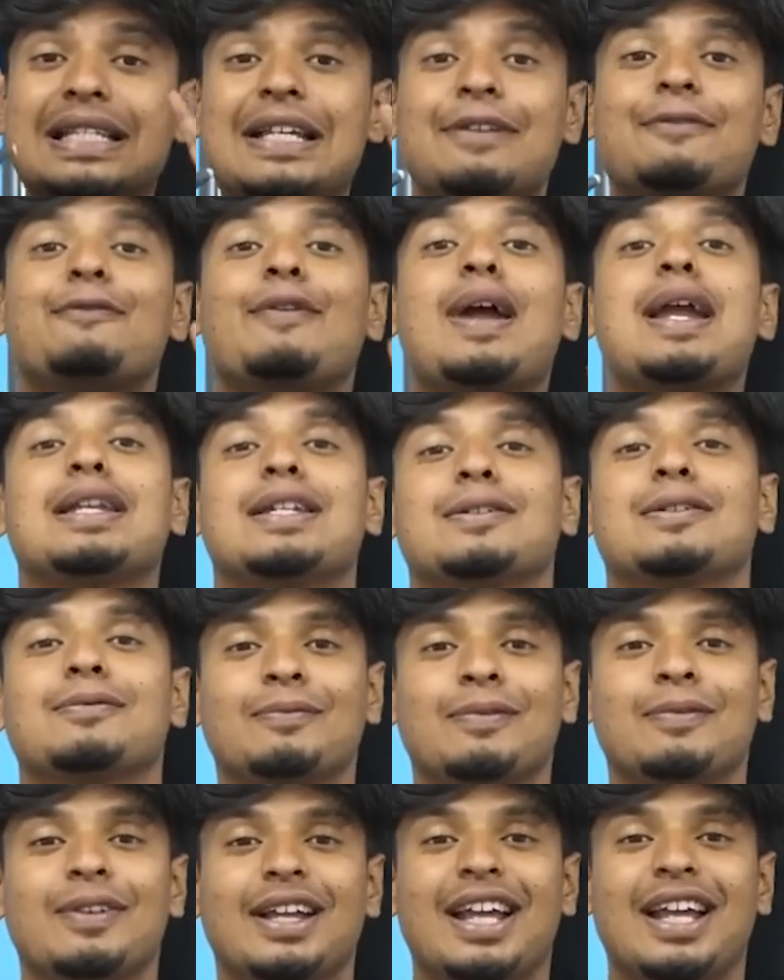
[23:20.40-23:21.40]
leave, wait.
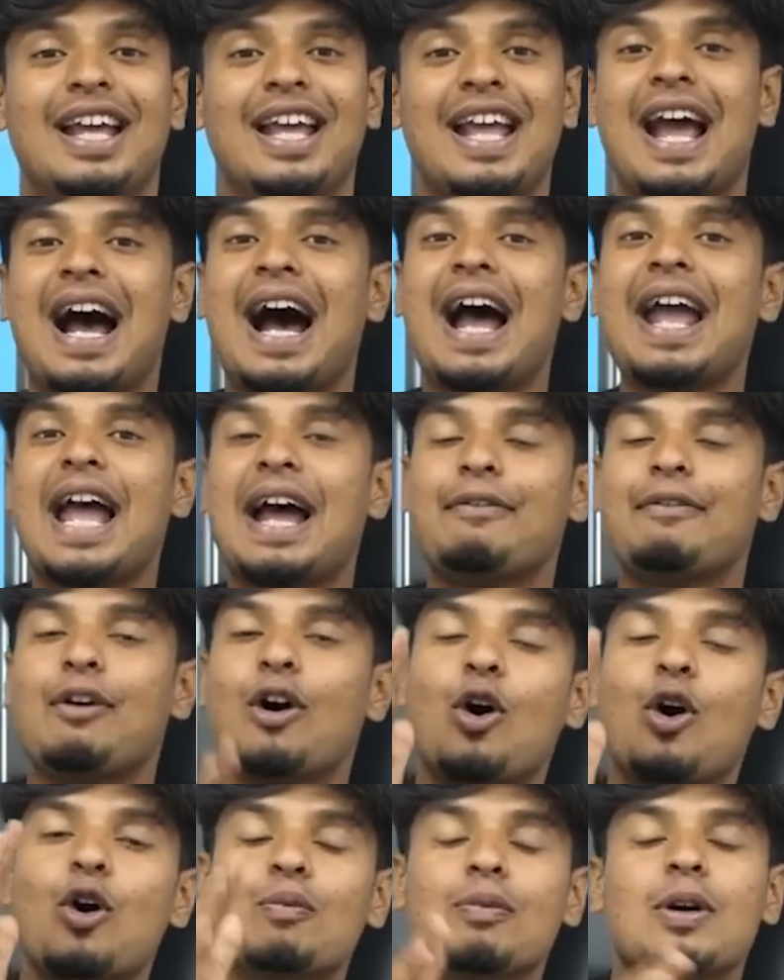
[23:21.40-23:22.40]
I have a
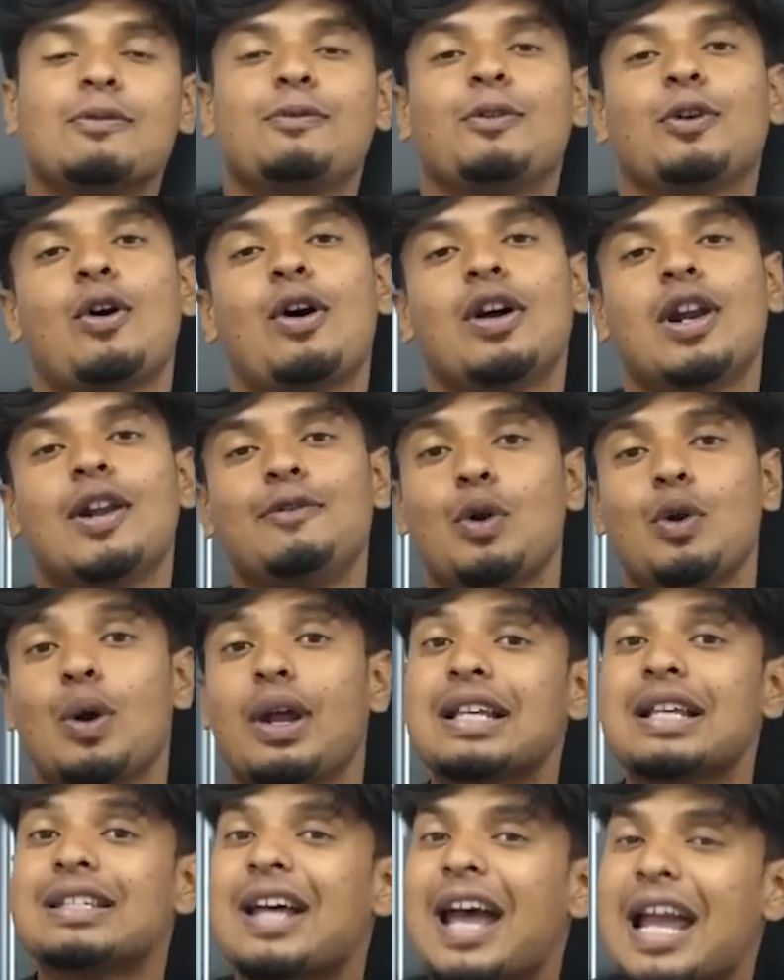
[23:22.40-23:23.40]
homework for all of you, an
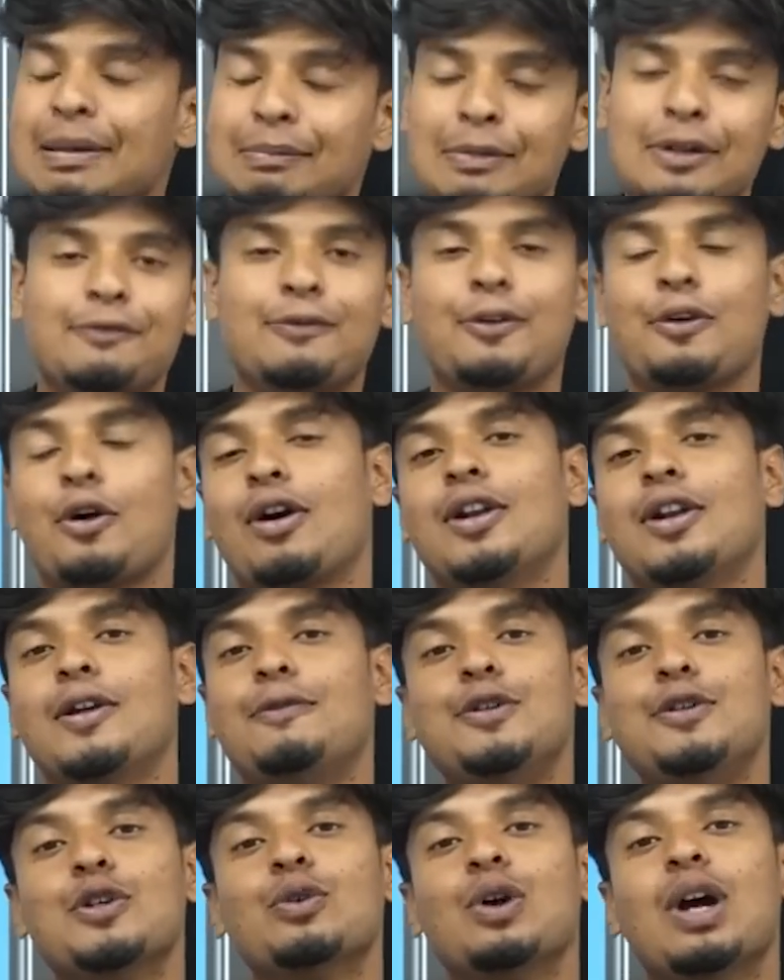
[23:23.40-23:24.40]
assignment for all
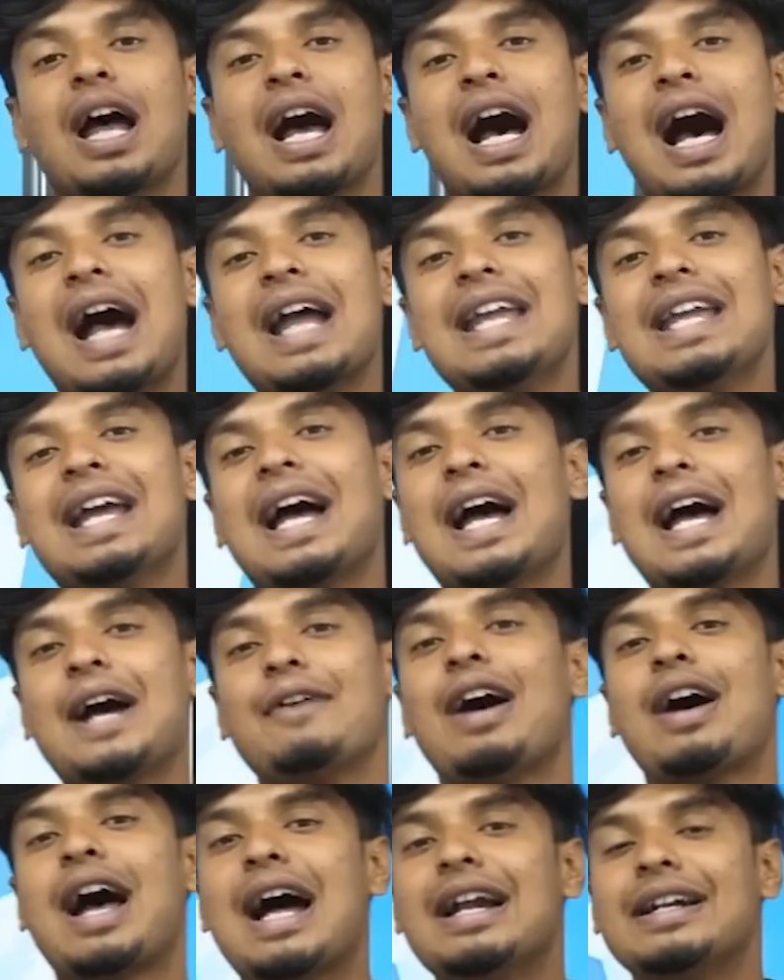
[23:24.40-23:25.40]
of you. I
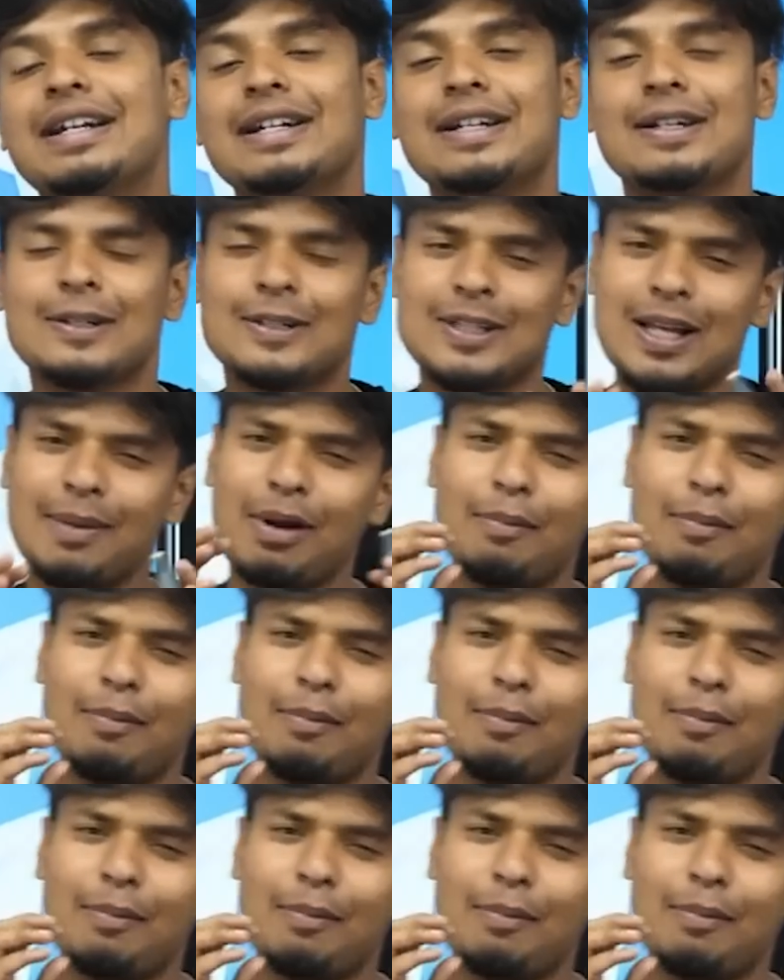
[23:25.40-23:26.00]
have added some